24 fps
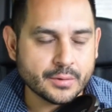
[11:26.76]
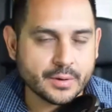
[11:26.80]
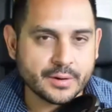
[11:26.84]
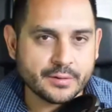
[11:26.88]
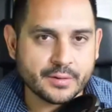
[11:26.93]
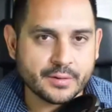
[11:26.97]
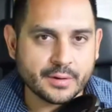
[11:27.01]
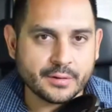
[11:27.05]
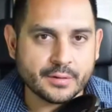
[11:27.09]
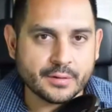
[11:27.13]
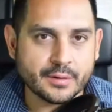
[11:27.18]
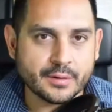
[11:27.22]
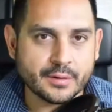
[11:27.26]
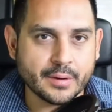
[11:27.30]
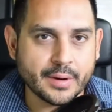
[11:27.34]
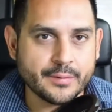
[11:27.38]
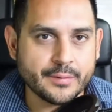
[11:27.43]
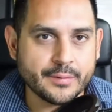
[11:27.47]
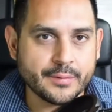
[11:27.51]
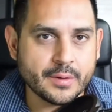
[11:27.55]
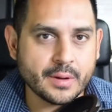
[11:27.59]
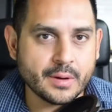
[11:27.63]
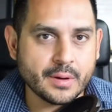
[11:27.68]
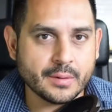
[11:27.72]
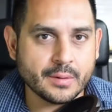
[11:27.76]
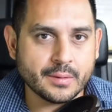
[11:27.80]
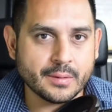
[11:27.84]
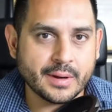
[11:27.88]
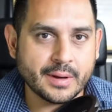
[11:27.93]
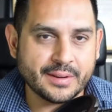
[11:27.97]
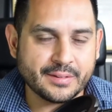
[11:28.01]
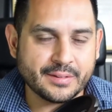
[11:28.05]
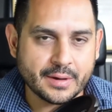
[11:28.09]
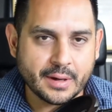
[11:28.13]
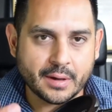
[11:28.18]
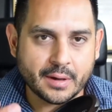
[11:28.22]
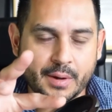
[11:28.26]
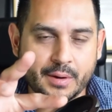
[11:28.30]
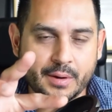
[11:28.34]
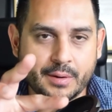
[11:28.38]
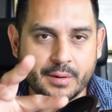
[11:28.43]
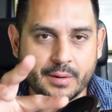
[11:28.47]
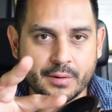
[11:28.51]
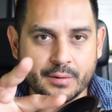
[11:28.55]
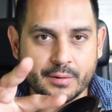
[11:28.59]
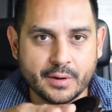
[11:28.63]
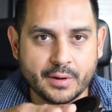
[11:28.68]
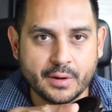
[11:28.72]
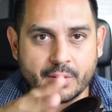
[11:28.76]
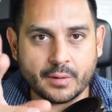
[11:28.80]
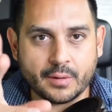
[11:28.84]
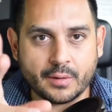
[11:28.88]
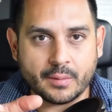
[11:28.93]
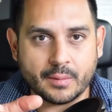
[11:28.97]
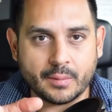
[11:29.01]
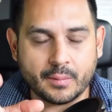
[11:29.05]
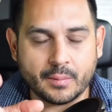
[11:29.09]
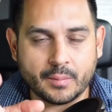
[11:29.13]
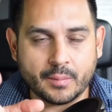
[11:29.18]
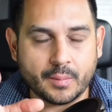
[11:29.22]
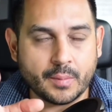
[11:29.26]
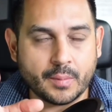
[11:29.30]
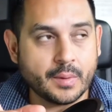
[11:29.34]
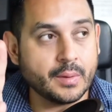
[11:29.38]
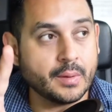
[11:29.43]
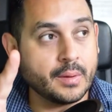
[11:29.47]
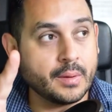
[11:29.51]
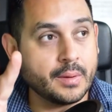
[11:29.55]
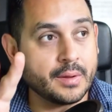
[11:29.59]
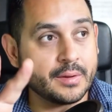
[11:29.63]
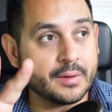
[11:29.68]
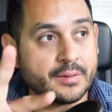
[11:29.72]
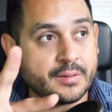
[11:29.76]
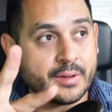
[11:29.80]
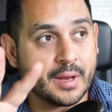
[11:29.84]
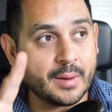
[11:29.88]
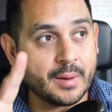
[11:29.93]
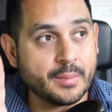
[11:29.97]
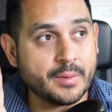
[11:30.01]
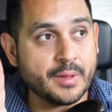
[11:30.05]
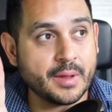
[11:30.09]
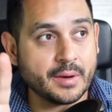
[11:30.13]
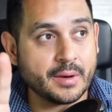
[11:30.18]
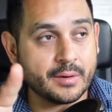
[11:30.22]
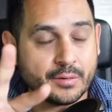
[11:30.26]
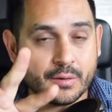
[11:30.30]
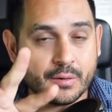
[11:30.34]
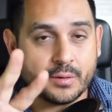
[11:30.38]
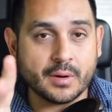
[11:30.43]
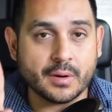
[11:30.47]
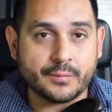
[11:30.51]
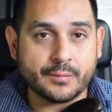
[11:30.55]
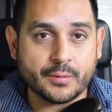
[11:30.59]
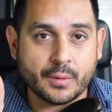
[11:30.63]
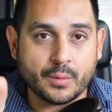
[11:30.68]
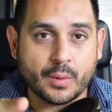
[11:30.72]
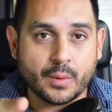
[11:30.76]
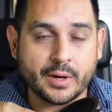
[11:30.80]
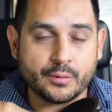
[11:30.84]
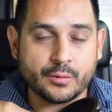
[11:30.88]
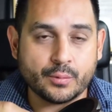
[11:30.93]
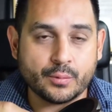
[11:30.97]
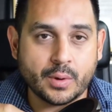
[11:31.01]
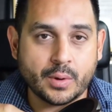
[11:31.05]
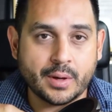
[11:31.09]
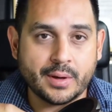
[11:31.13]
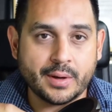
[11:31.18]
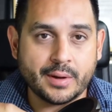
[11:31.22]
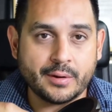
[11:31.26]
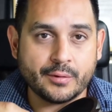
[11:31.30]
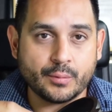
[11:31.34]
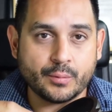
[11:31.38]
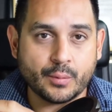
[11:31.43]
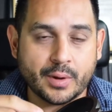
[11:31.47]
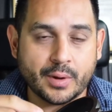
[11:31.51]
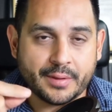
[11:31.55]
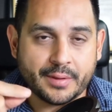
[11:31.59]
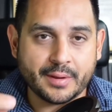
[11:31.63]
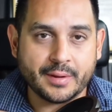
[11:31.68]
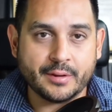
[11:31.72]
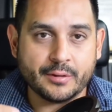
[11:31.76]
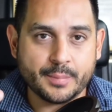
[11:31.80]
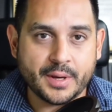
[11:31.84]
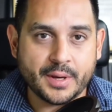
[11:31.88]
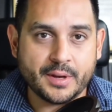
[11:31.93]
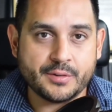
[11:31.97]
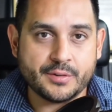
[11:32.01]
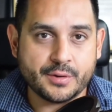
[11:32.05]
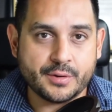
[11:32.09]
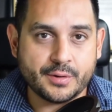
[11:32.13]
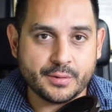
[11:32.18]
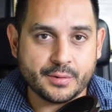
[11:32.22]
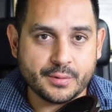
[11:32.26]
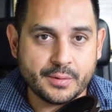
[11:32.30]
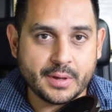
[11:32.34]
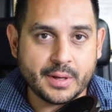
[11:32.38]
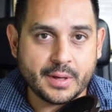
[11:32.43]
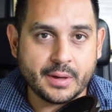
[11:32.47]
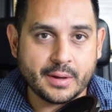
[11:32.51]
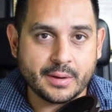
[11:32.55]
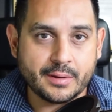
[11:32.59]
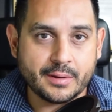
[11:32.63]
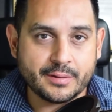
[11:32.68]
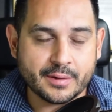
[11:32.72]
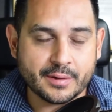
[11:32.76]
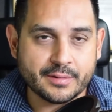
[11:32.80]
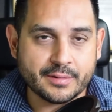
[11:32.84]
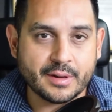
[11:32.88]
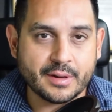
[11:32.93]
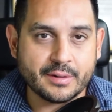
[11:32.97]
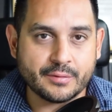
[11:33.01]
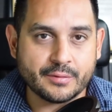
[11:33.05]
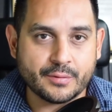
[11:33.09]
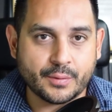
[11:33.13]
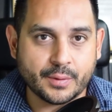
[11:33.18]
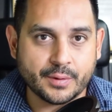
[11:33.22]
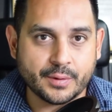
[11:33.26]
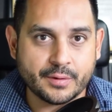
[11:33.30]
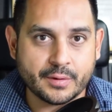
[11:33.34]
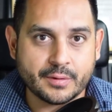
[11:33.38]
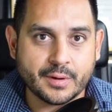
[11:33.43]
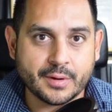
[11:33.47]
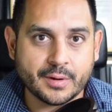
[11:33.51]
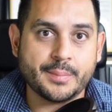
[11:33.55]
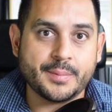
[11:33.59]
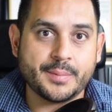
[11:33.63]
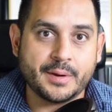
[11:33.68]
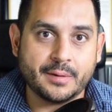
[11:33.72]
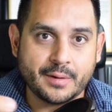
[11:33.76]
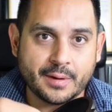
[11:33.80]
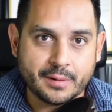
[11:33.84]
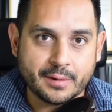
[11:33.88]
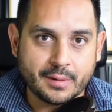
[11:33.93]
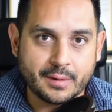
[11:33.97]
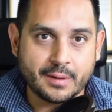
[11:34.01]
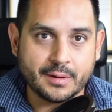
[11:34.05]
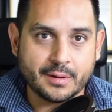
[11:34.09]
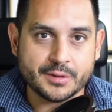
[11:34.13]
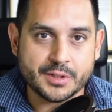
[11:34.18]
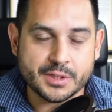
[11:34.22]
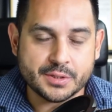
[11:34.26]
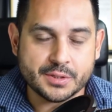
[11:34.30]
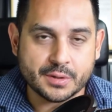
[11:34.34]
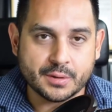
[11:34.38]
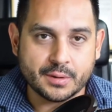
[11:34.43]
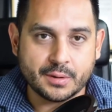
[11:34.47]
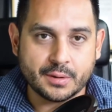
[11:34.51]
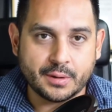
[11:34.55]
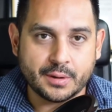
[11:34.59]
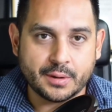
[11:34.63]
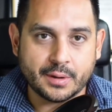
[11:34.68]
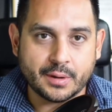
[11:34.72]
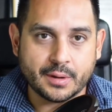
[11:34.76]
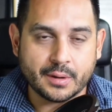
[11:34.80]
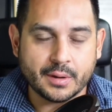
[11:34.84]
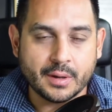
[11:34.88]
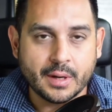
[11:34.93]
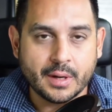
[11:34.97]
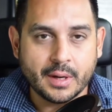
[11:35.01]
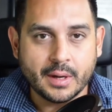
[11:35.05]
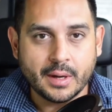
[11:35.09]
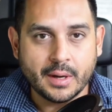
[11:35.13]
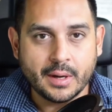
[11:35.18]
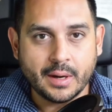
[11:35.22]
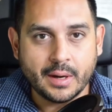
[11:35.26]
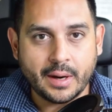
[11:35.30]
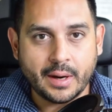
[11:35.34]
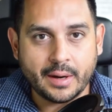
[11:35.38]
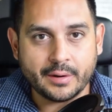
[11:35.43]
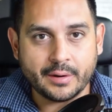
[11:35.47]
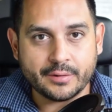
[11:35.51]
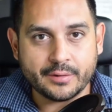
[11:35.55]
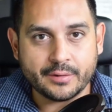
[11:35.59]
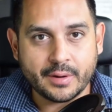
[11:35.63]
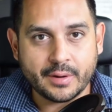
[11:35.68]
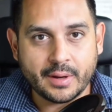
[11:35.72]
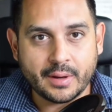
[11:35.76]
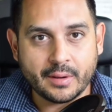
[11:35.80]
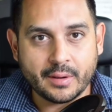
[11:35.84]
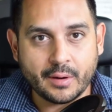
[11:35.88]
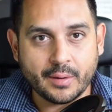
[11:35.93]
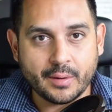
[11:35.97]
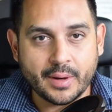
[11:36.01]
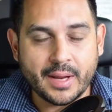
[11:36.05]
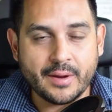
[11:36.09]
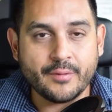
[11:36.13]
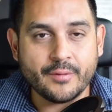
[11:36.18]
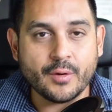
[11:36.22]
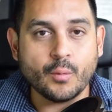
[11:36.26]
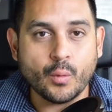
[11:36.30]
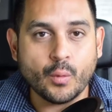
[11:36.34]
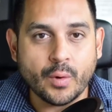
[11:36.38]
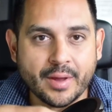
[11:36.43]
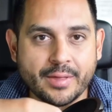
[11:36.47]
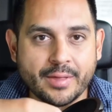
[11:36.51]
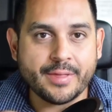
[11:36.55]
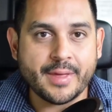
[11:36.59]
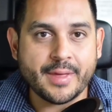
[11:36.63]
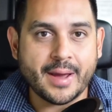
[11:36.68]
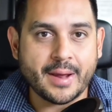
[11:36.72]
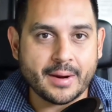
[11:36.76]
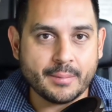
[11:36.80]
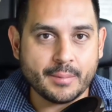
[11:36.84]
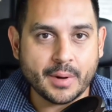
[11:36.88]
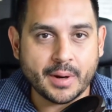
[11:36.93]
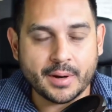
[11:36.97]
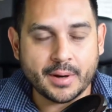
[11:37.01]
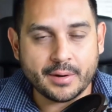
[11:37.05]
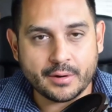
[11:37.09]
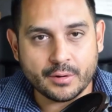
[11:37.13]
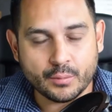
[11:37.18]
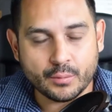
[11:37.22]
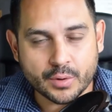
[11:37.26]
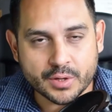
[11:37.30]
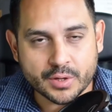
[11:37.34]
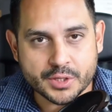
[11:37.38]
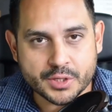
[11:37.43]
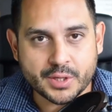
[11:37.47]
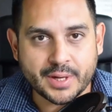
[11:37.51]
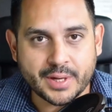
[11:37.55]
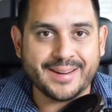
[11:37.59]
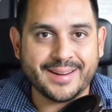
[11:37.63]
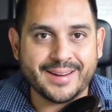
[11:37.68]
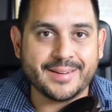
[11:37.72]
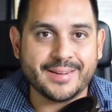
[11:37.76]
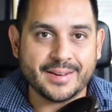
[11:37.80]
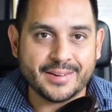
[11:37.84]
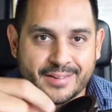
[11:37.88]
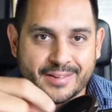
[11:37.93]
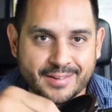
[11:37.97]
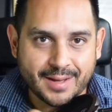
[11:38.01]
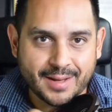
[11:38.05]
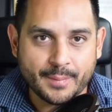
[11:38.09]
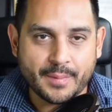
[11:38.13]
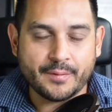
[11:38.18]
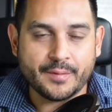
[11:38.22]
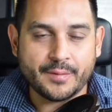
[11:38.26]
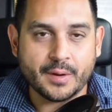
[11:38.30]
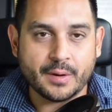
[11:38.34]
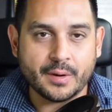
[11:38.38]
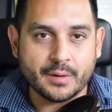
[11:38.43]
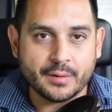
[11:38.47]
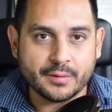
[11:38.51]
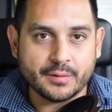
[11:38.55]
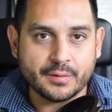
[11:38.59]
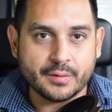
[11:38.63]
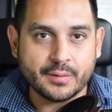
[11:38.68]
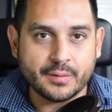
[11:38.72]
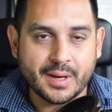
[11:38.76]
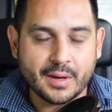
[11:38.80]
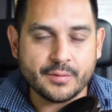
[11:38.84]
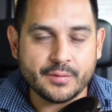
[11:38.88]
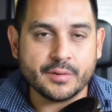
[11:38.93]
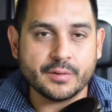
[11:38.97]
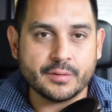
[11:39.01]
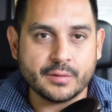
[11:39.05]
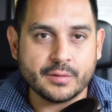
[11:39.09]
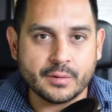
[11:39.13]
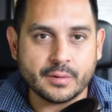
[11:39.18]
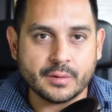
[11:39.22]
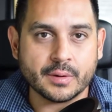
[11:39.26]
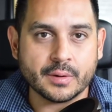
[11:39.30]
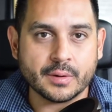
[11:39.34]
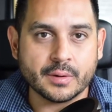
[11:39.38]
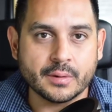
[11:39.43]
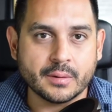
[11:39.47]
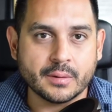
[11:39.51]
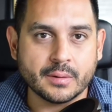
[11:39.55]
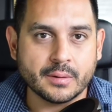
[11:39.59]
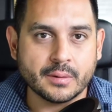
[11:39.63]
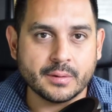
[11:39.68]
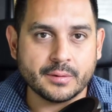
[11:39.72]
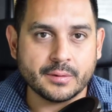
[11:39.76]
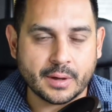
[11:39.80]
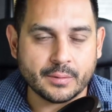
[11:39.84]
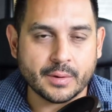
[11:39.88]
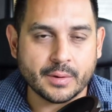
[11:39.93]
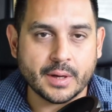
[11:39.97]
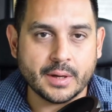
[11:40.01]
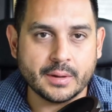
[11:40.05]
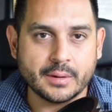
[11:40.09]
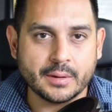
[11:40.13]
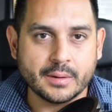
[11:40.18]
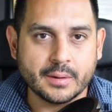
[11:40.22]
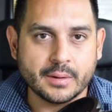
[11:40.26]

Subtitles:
Interesting. So even though I'm hearing you say the same thing two different ways. One is one thing that's made you unique and successful is adopting technologies earlier. And you're saying, though, even with that in mind, you wish you had done some of those even sooner. Is that right?